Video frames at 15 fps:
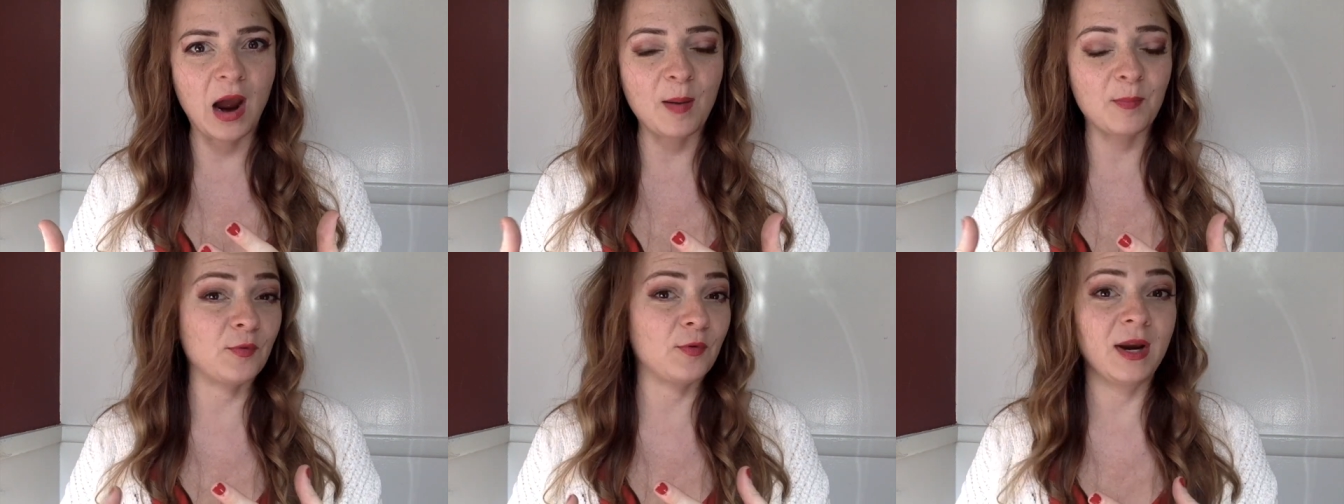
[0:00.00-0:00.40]

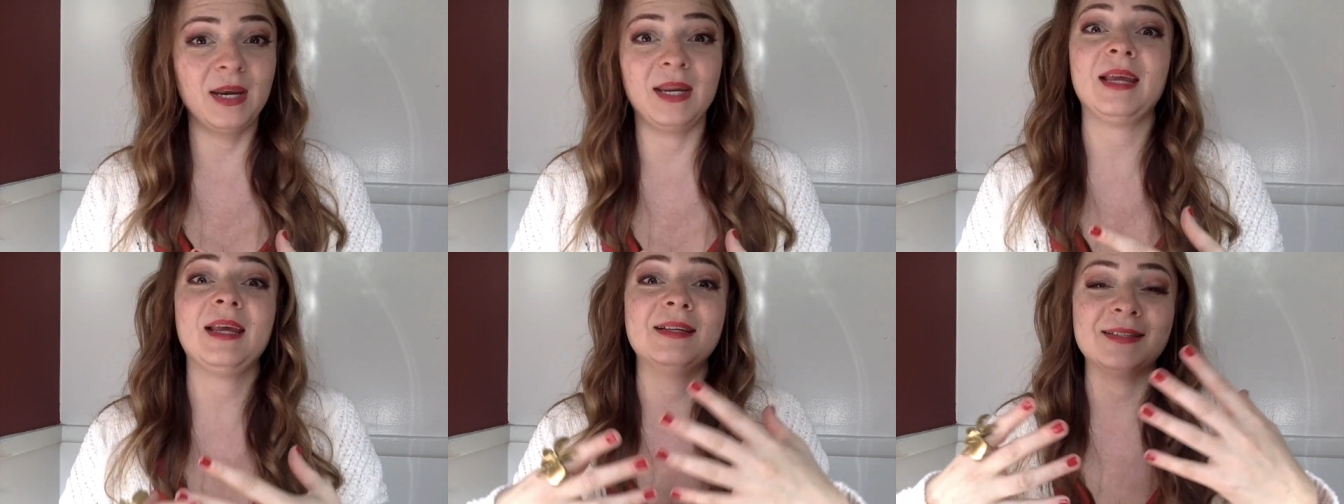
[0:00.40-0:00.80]

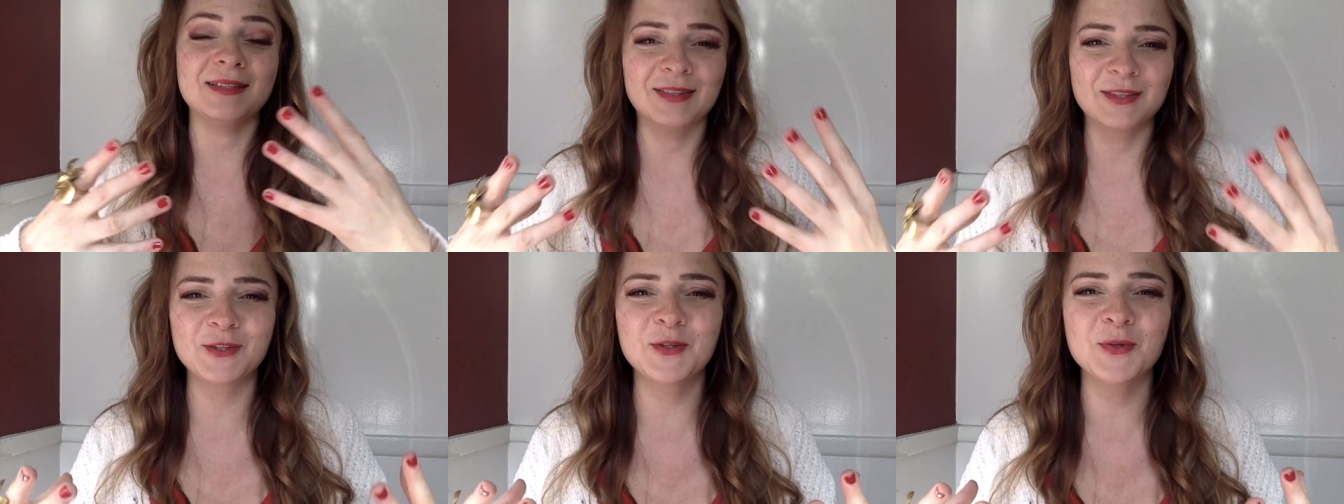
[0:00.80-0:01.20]
operating
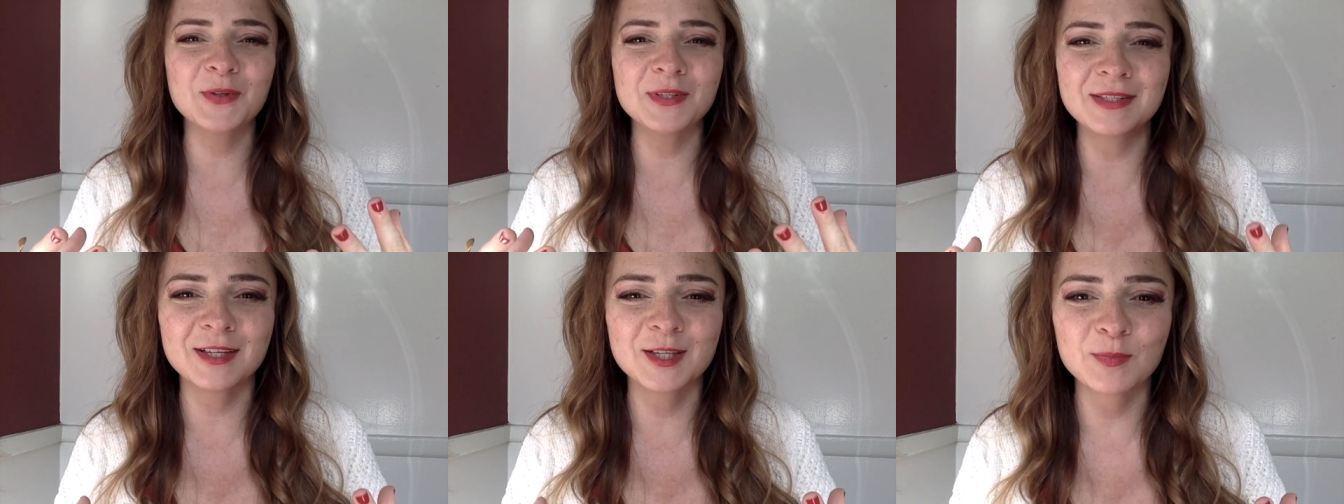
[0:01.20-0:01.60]
isn't the
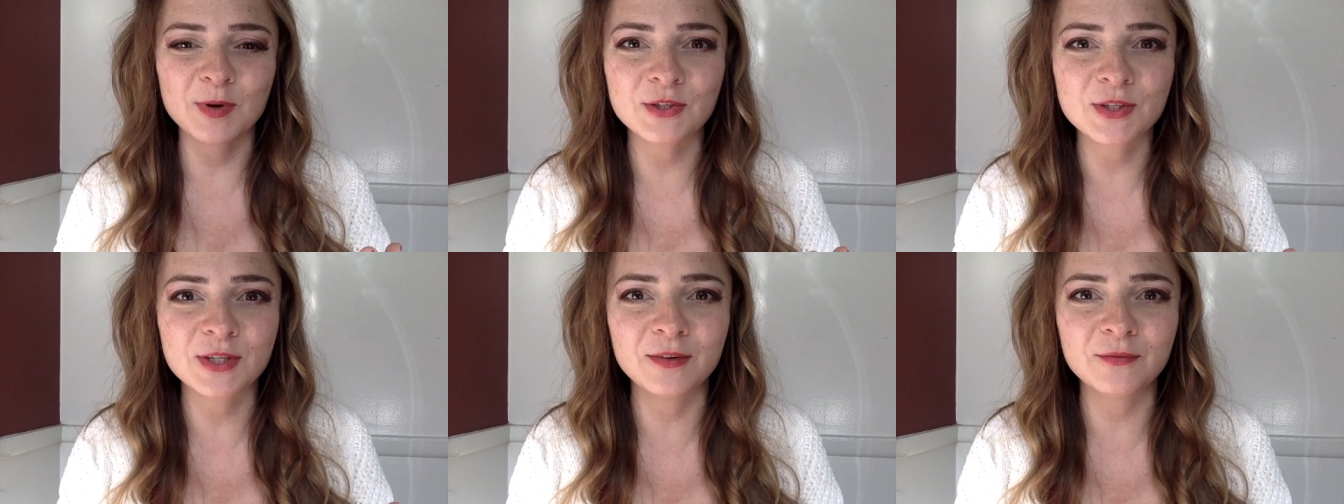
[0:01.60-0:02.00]
truest
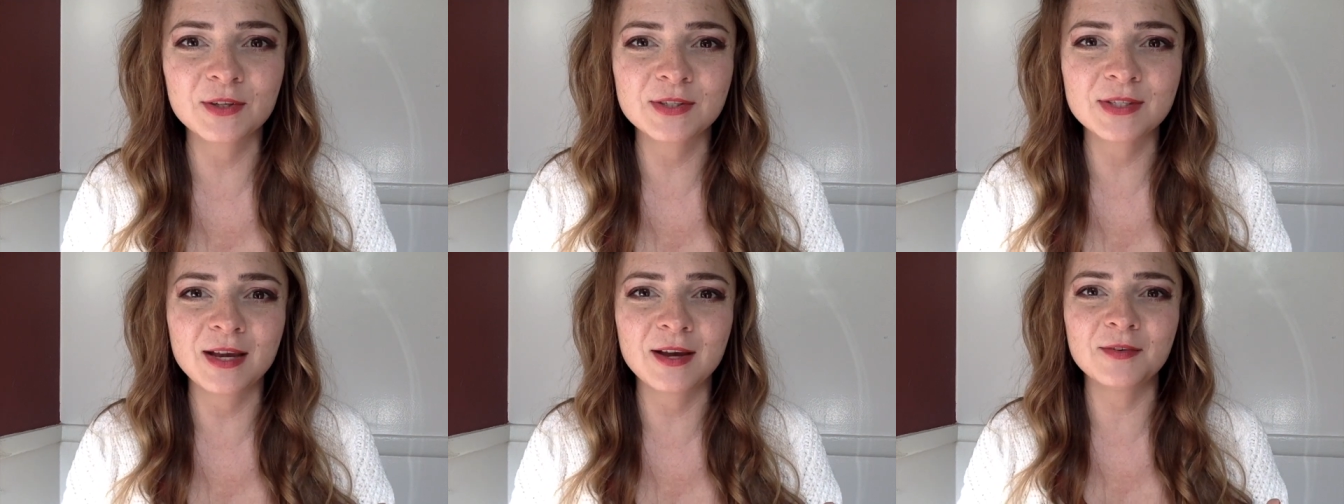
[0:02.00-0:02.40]
expression of
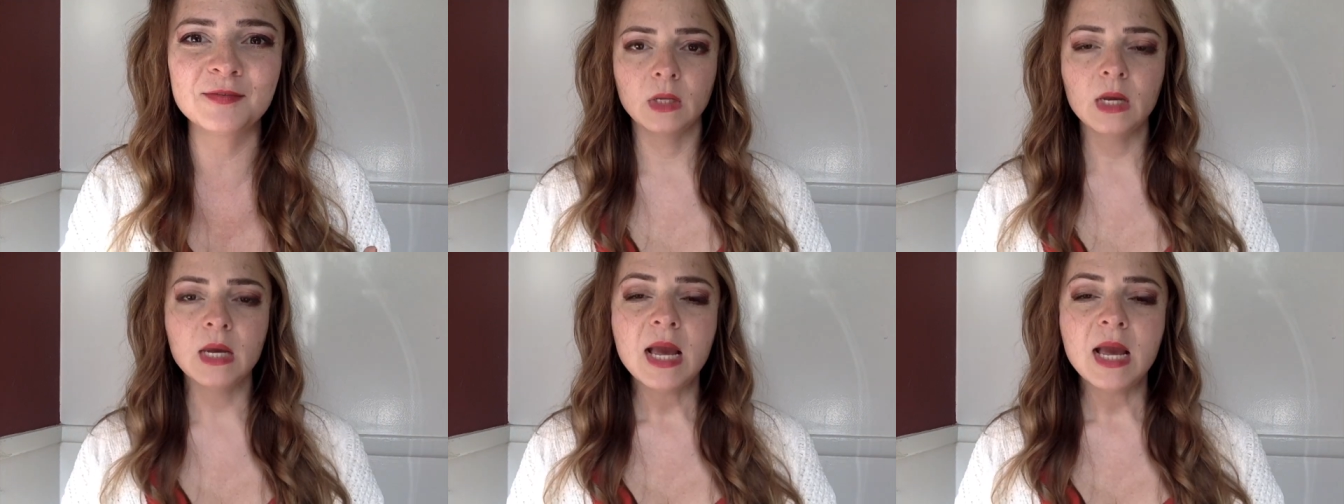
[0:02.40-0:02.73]
yourself.